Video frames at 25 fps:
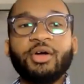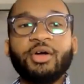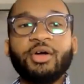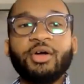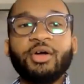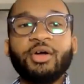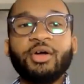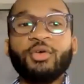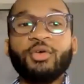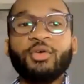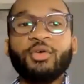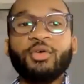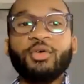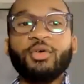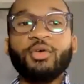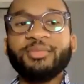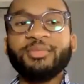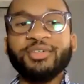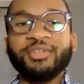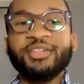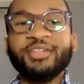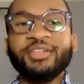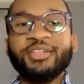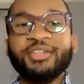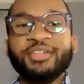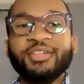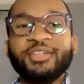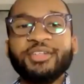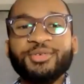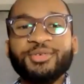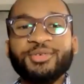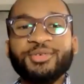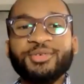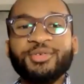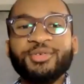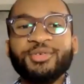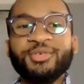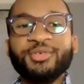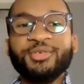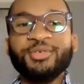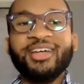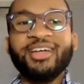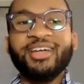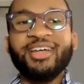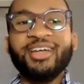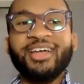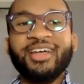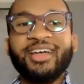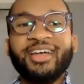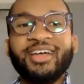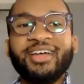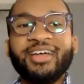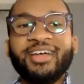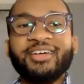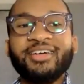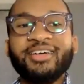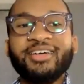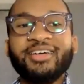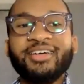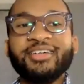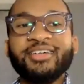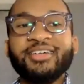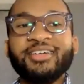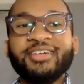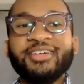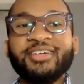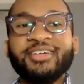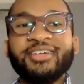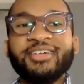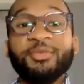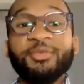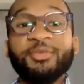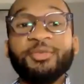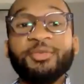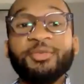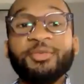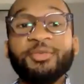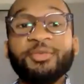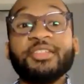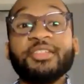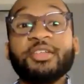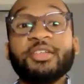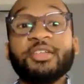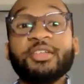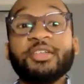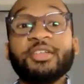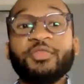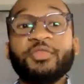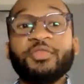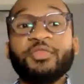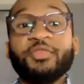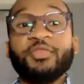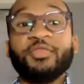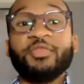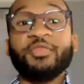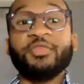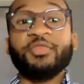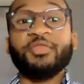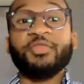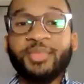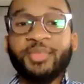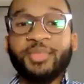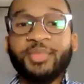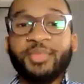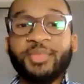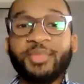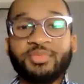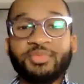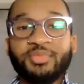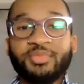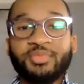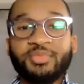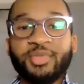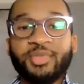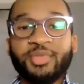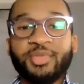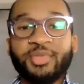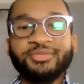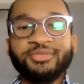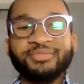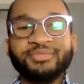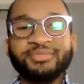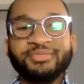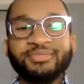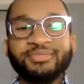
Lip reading: grown people in your school unless it was an instance of you being expelled or suspended.